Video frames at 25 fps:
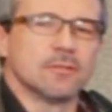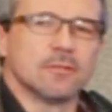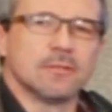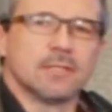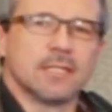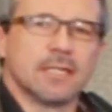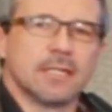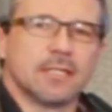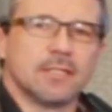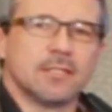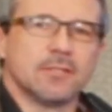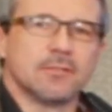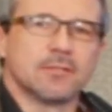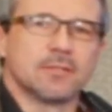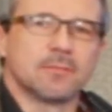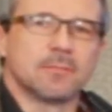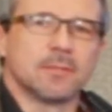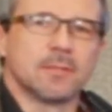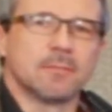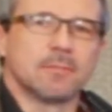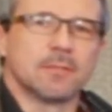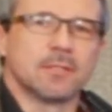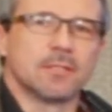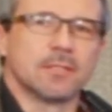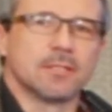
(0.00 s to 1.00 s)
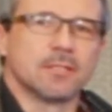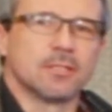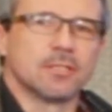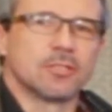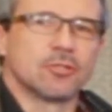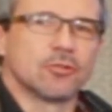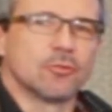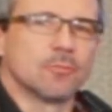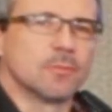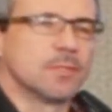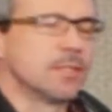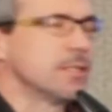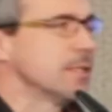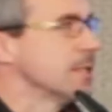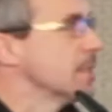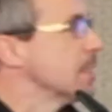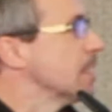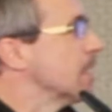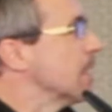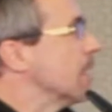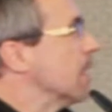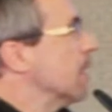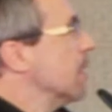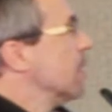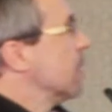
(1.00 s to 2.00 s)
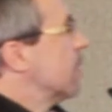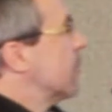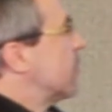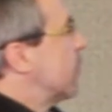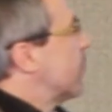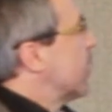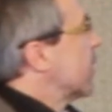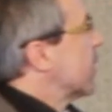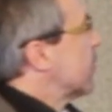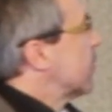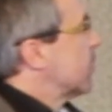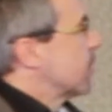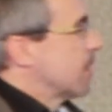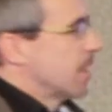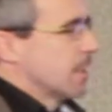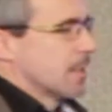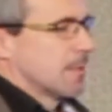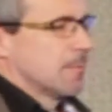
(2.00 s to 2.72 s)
daily newspaper here in Germany the Frankfurter